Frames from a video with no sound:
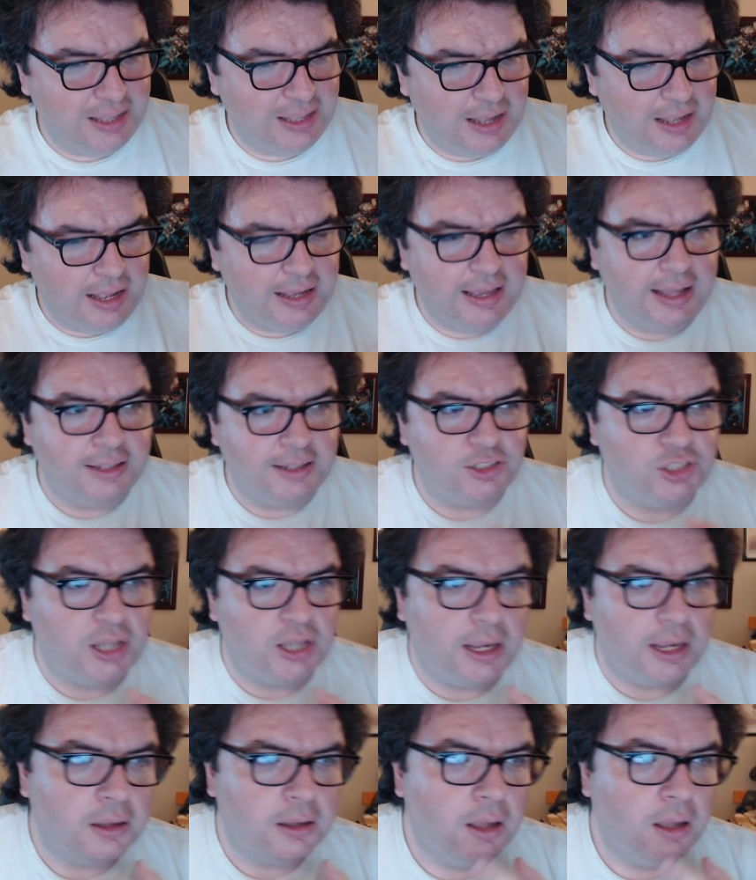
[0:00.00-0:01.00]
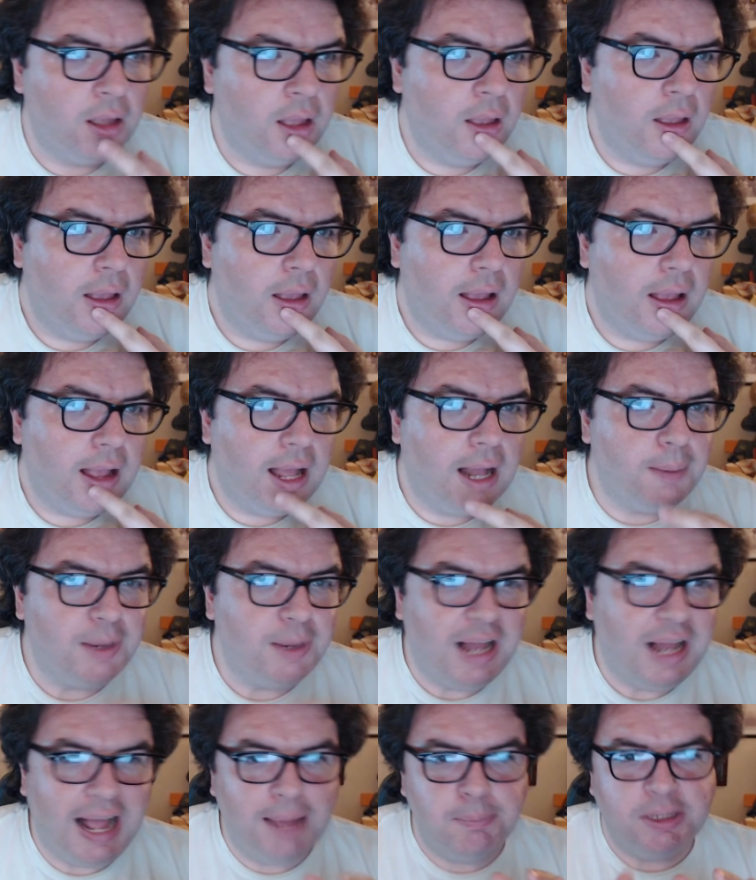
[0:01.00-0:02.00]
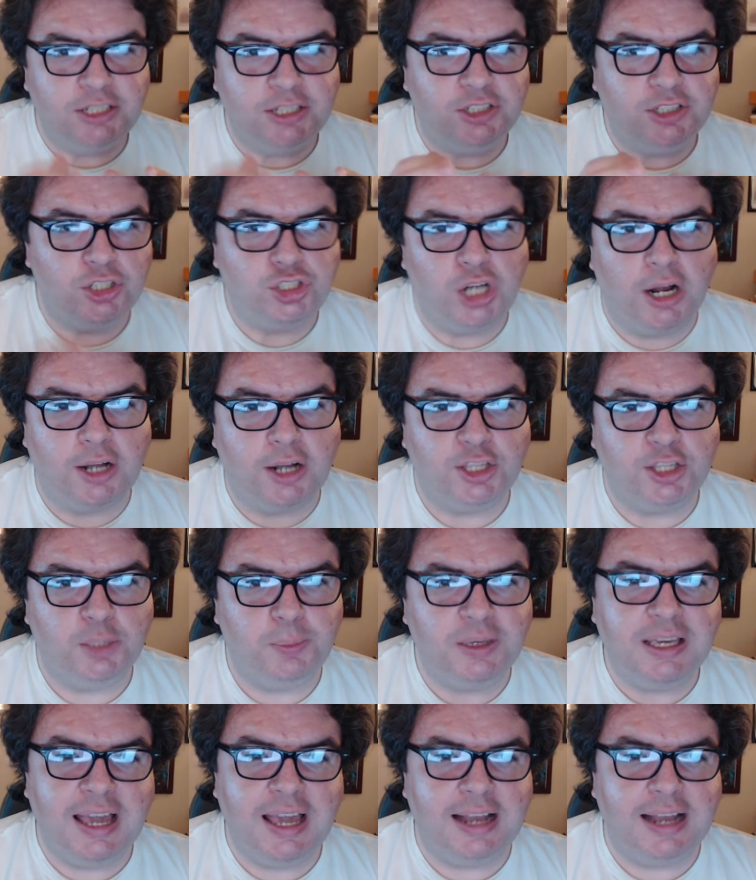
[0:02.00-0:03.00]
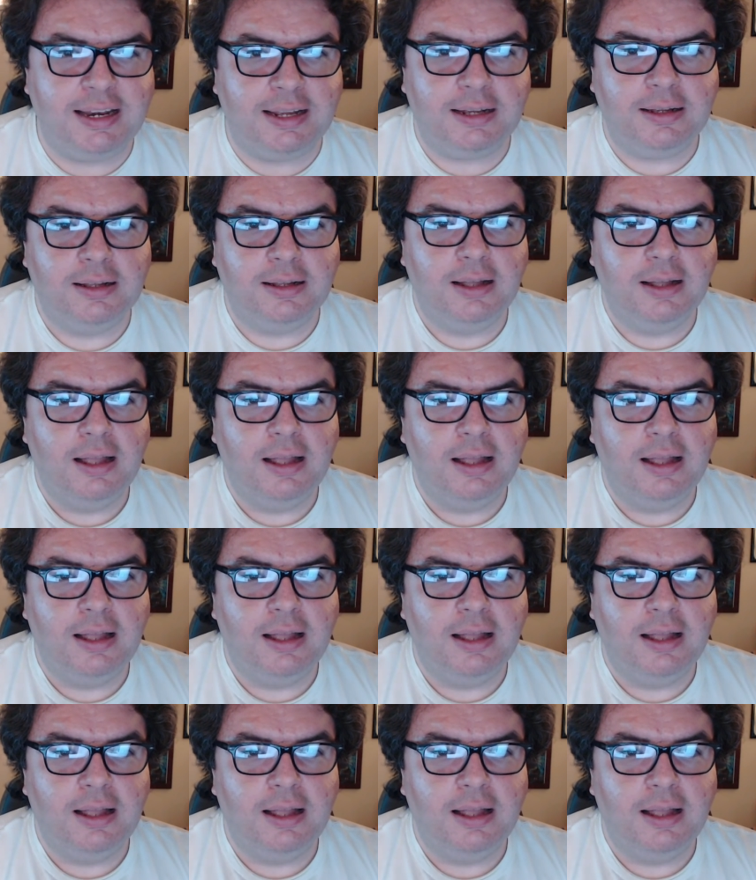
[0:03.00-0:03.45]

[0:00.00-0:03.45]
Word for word: I can't say. Um, I missed a chunk of the beginning,